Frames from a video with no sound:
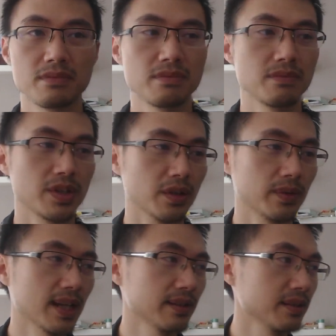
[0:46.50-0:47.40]

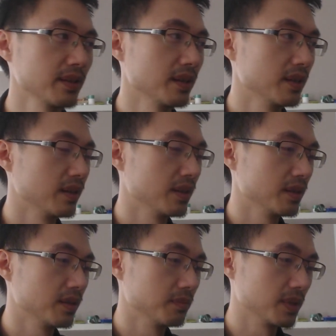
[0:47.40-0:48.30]
That's
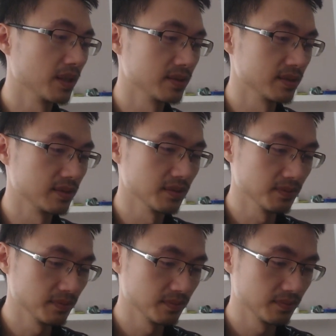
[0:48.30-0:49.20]
because
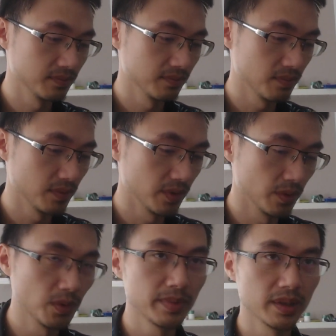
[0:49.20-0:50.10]
you
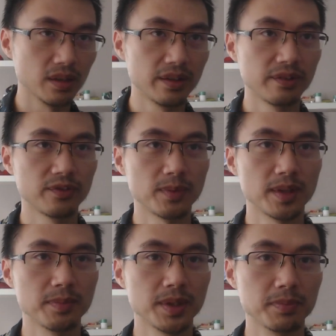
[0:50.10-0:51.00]
won't be learning from other
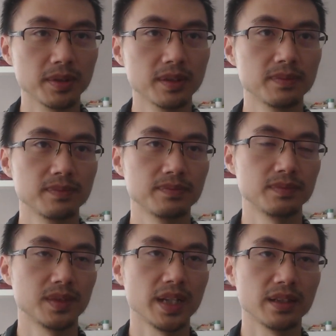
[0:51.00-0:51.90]
people,
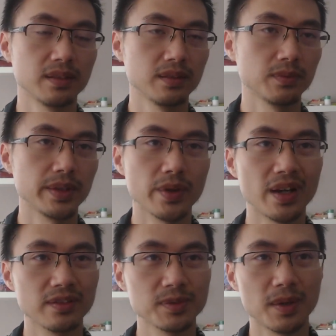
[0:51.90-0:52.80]
right? When you are
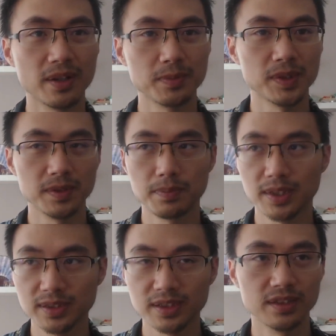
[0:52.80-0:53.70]
the smartest
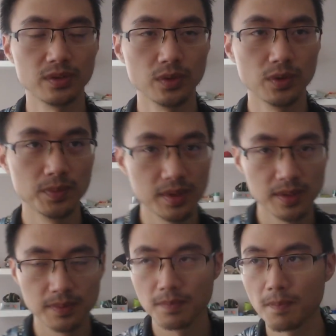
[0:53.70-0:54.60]
person in the room.
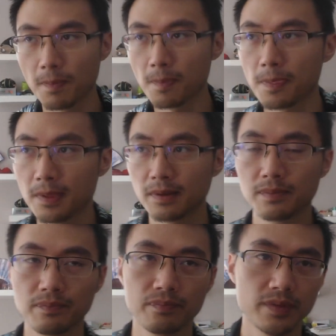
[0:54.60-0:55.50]

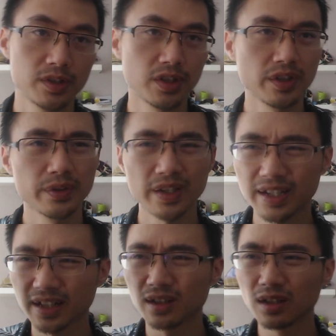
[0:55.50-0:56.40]
Sure, you can
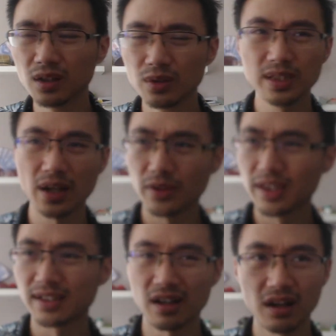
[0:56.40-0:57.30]
get clues how things
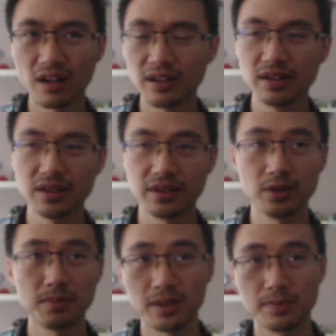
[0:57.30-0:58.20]
are,
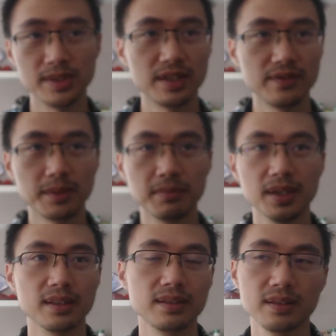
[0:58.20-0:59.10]
by observing, but